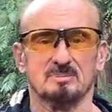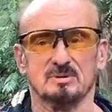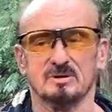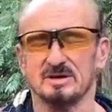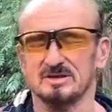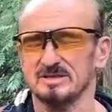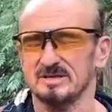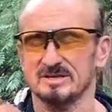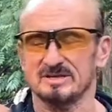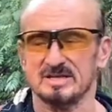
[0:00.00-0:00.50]
I
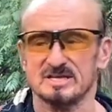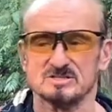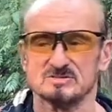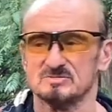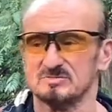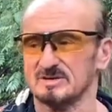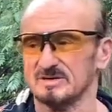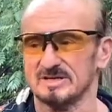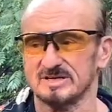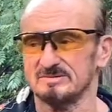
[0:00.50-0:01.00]
think that's
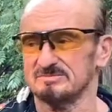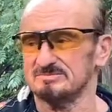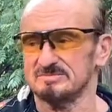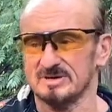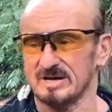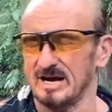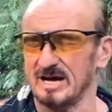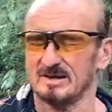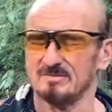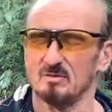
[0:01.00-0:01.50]
really
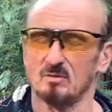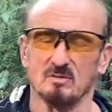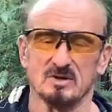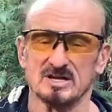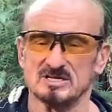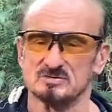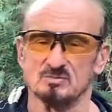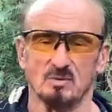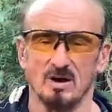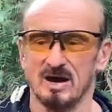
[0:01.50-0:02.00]
kind of a
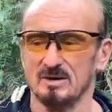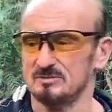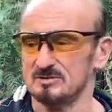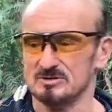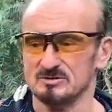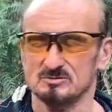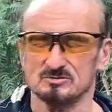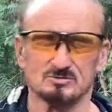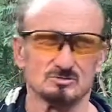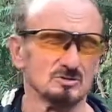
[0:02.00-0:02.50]
waste. Why would
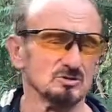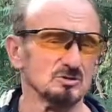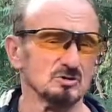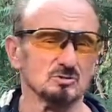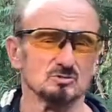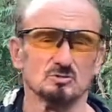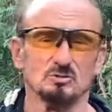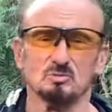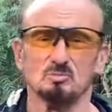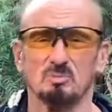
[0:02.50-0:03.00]
you do
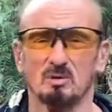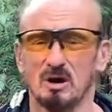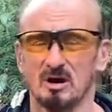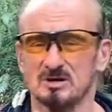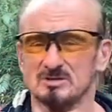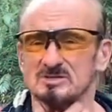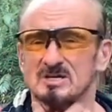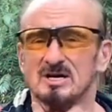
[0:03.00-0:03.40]
2 parks?